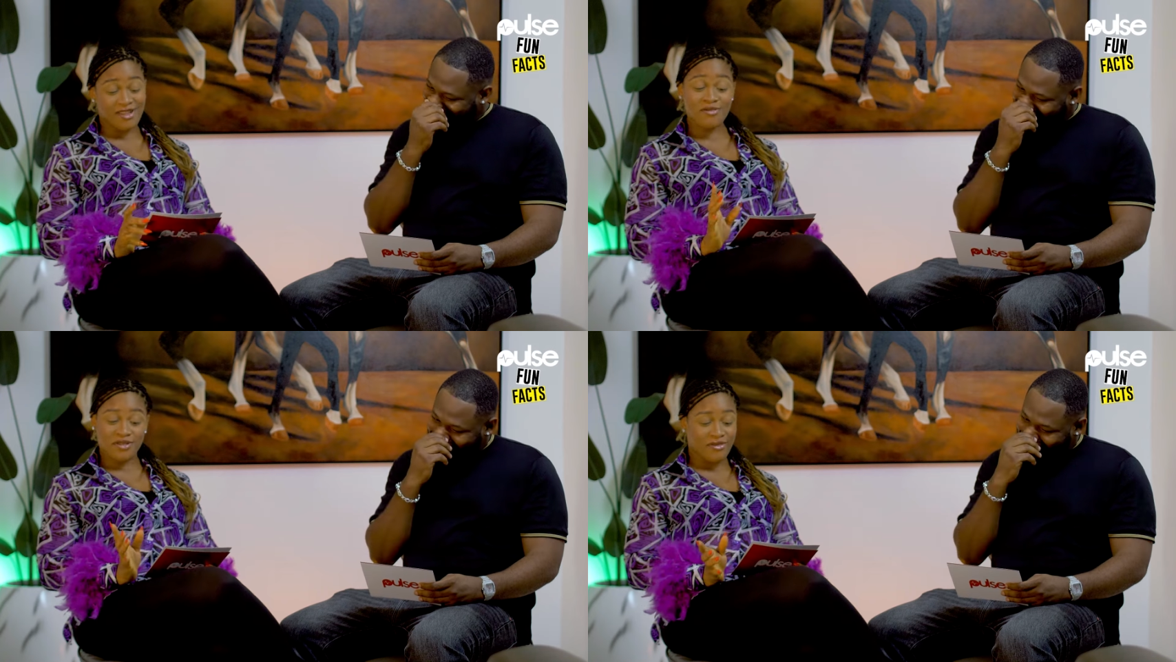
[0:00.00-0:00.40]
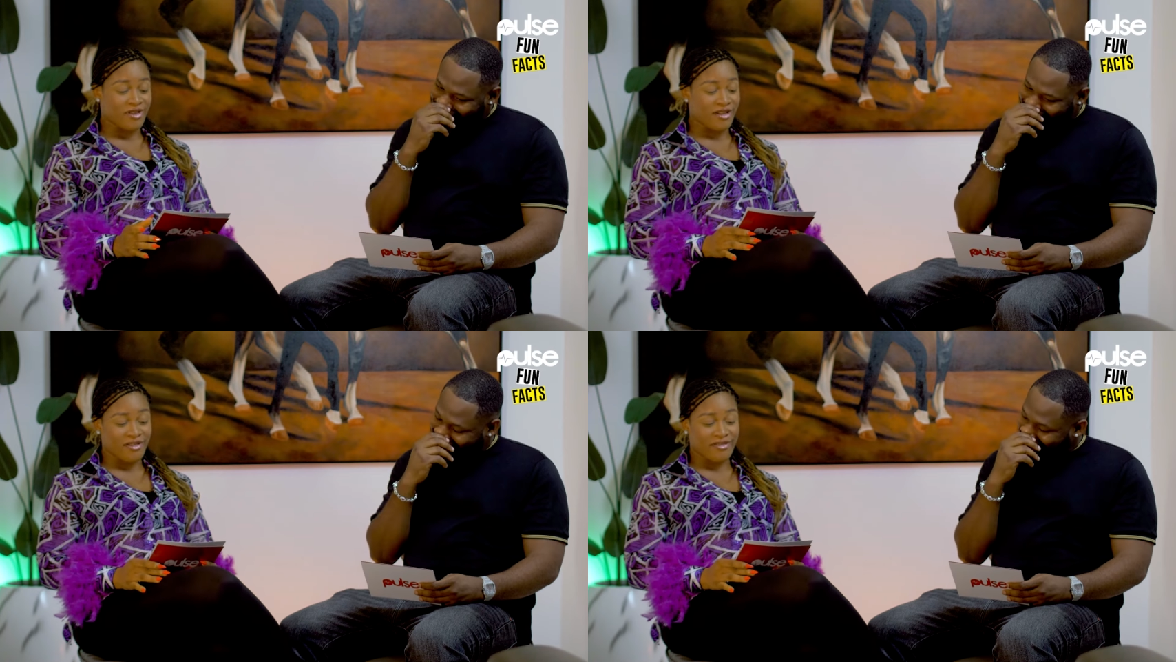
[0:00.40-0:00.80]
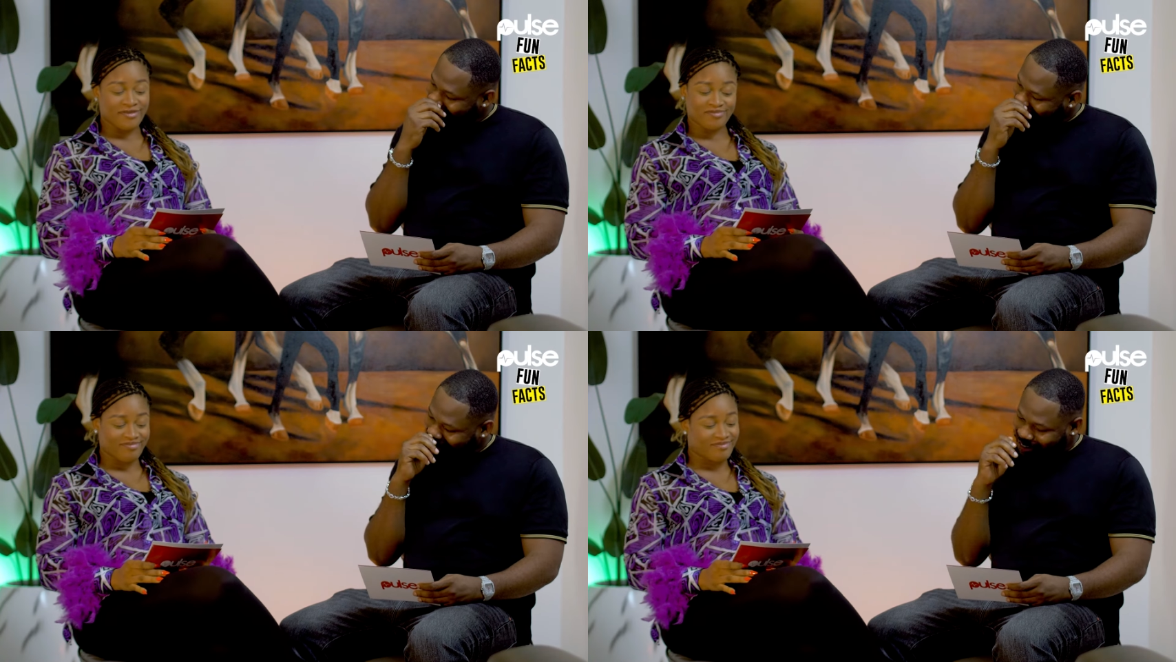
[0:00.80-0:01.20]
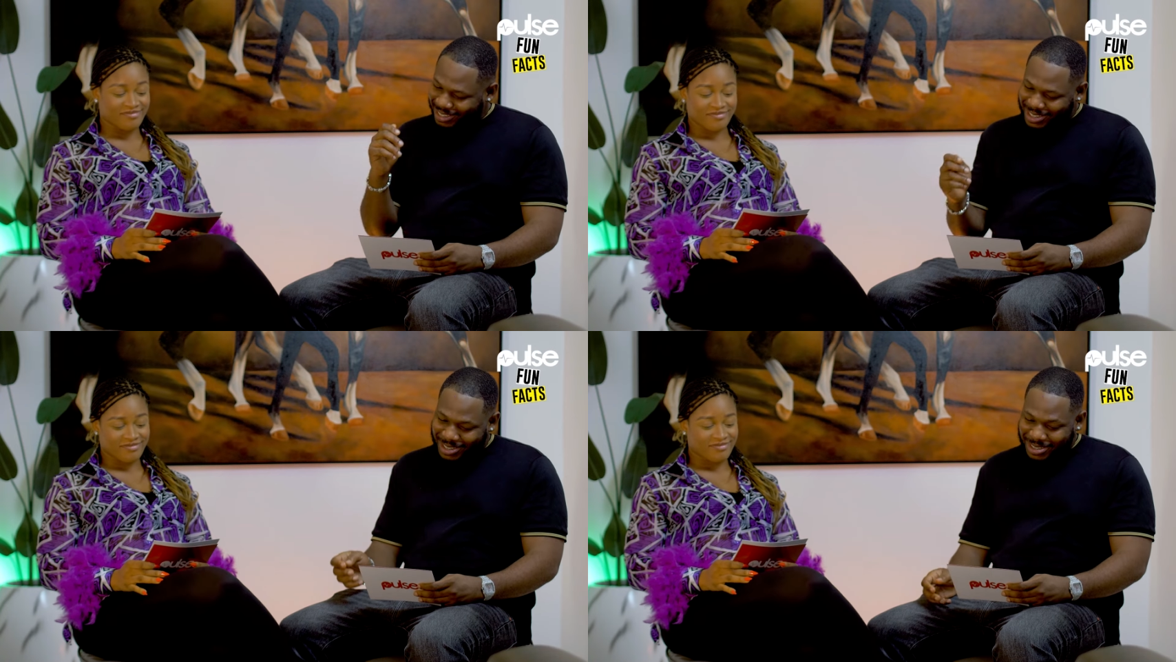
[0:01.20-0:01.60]
Speaker 1: Things we do for love.
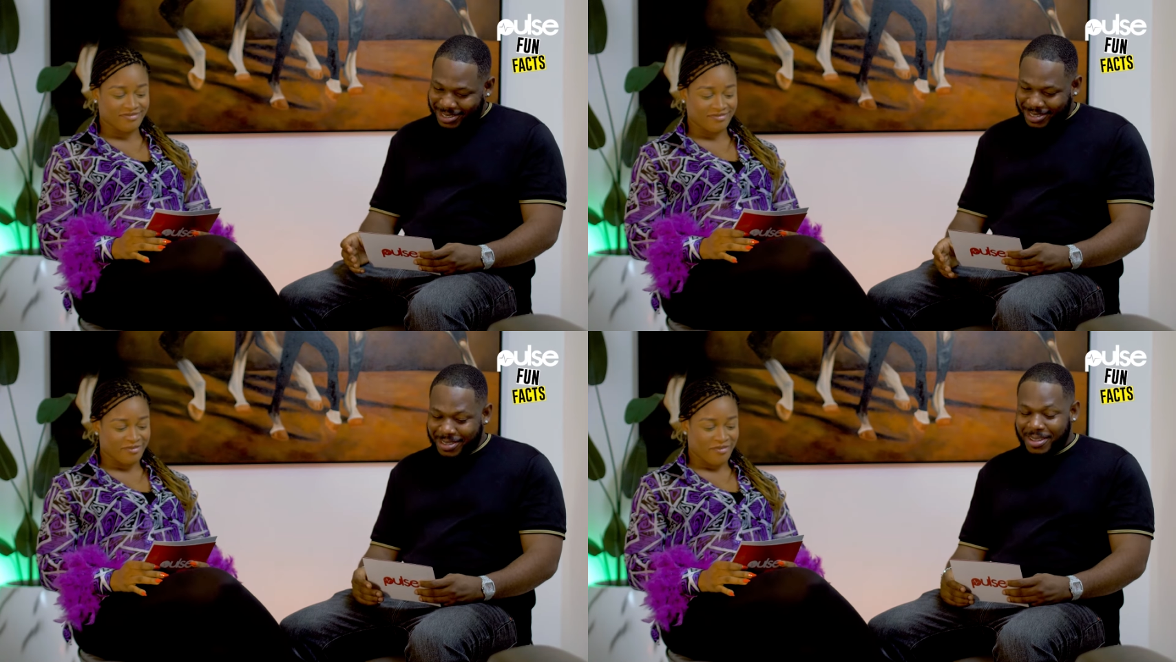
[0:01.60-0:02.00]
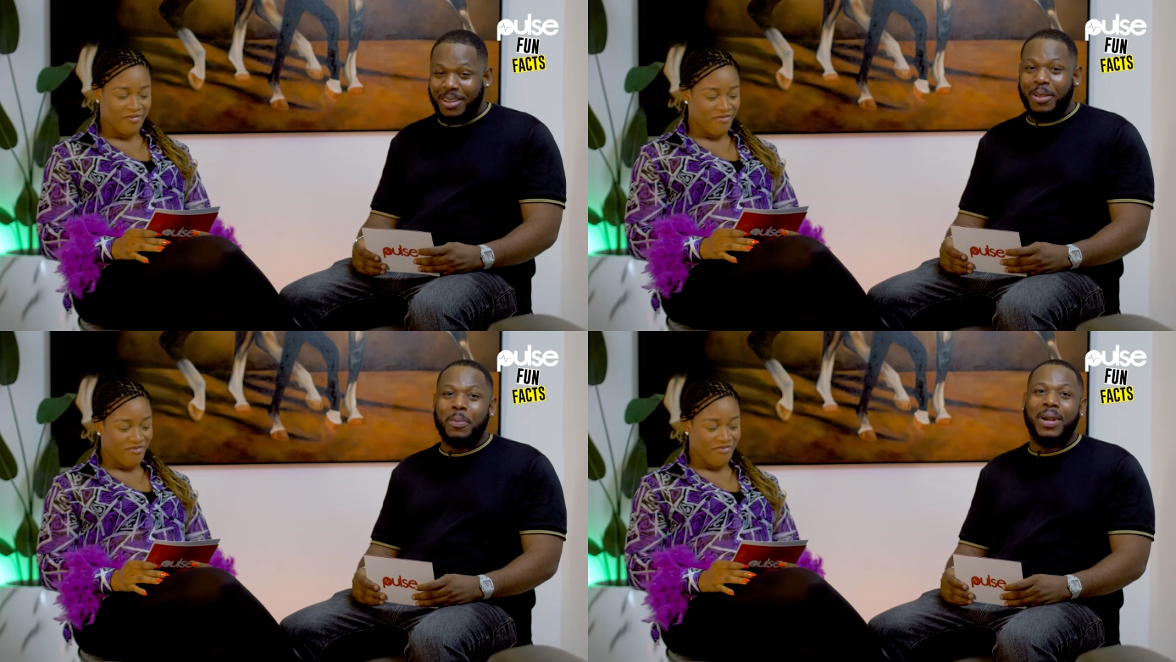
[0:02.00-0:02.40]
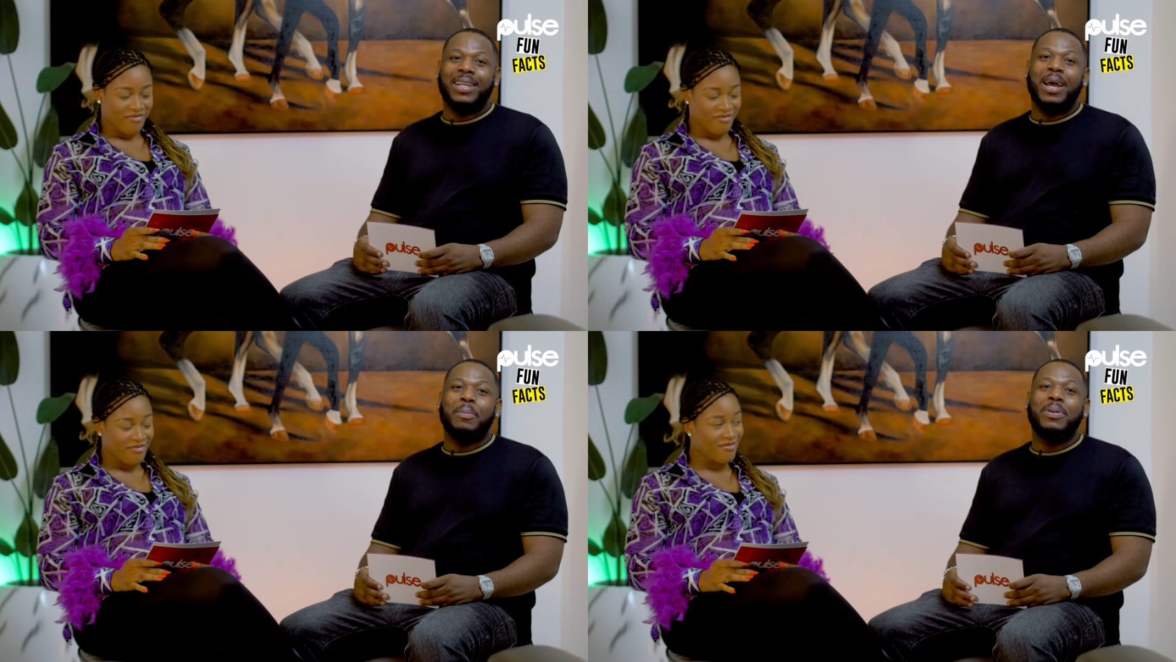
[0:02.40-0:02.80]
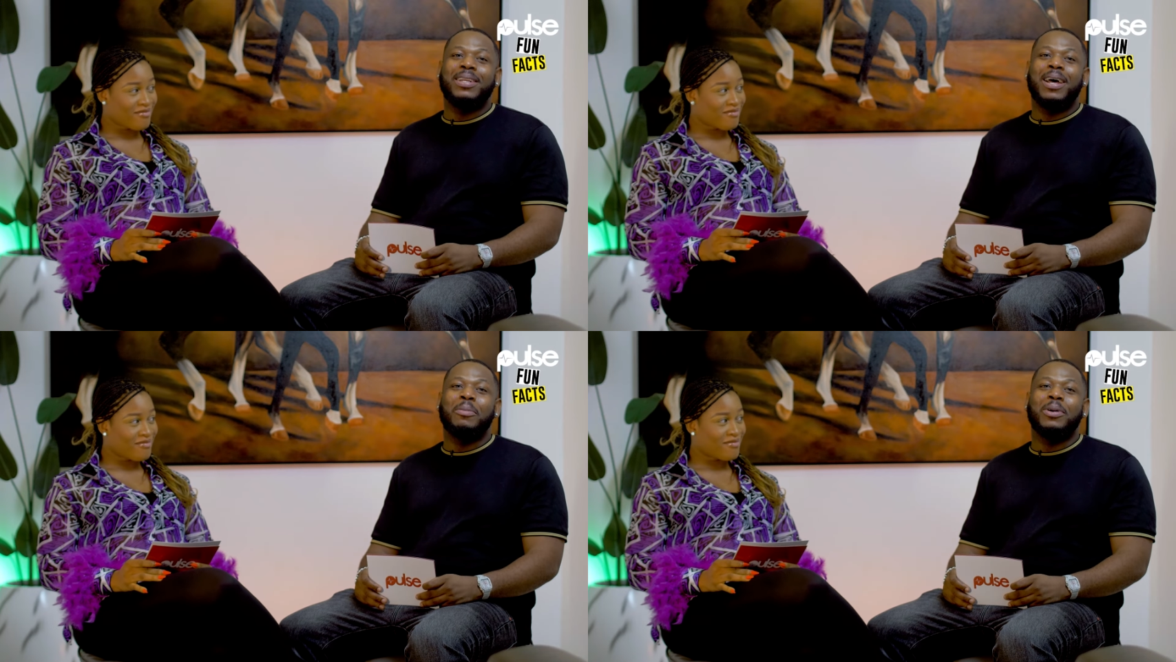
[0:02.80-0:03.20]
Speaker 2: Don't oh mind, I
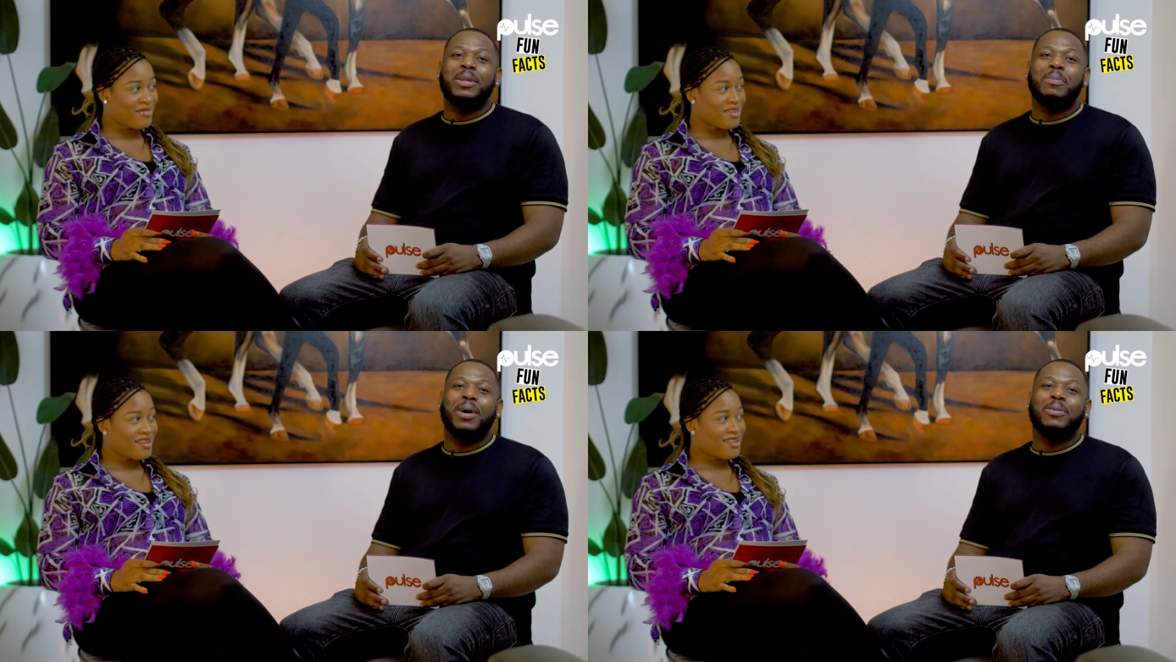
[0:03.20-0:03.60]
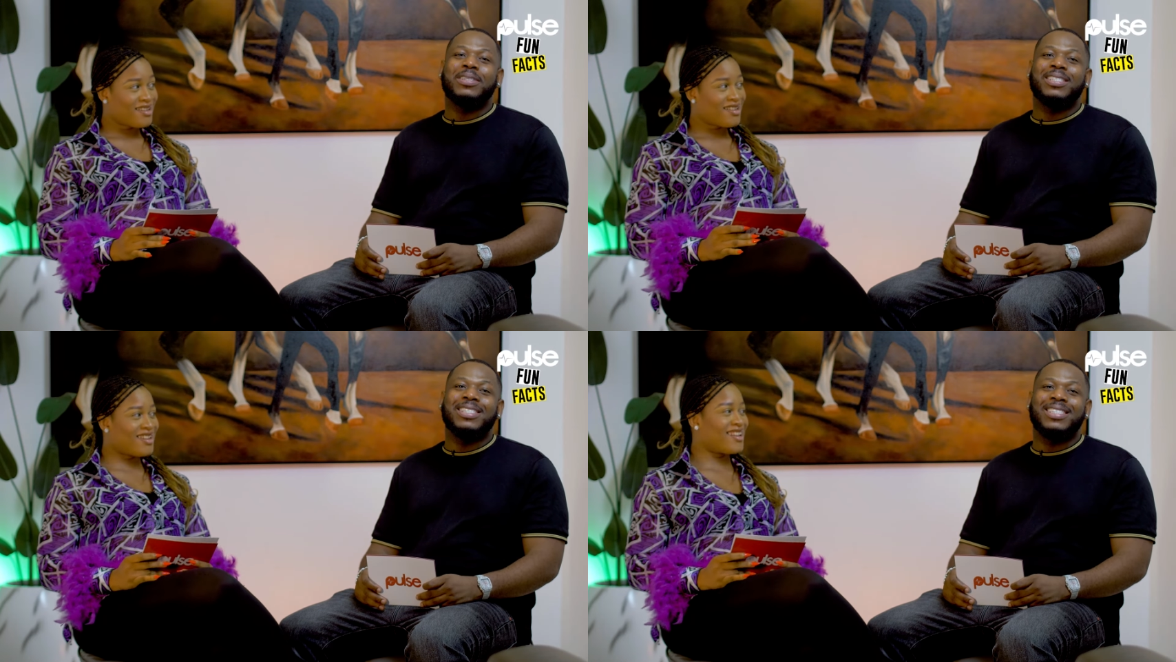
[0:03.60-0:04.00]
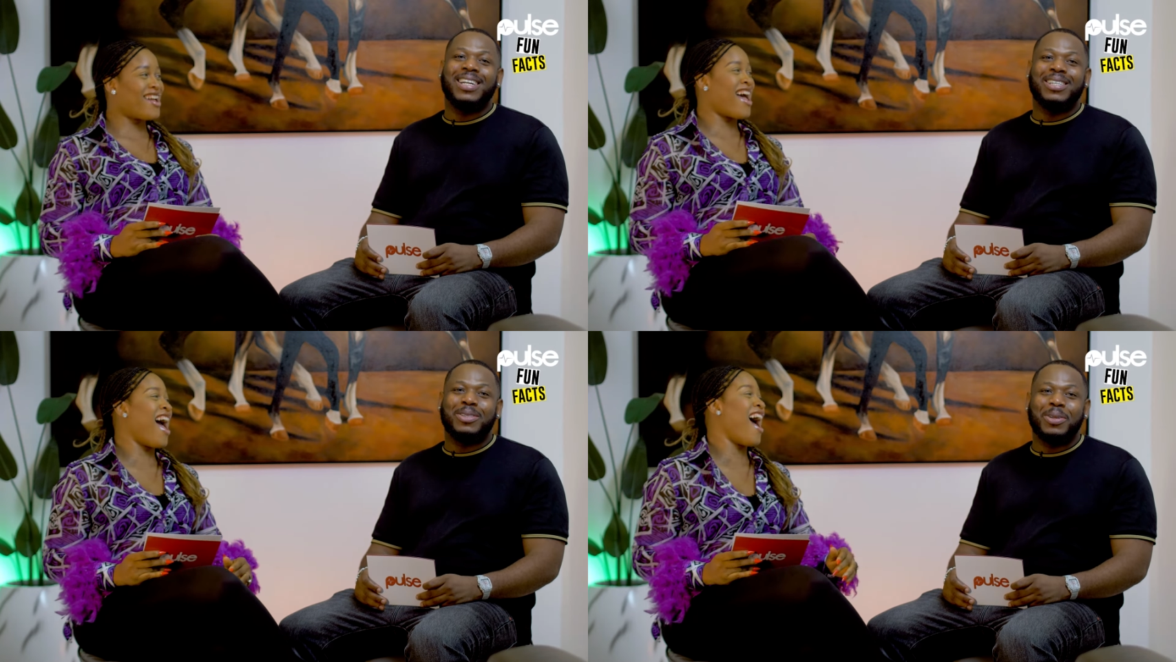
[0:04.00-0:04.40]
paid that money back with interest.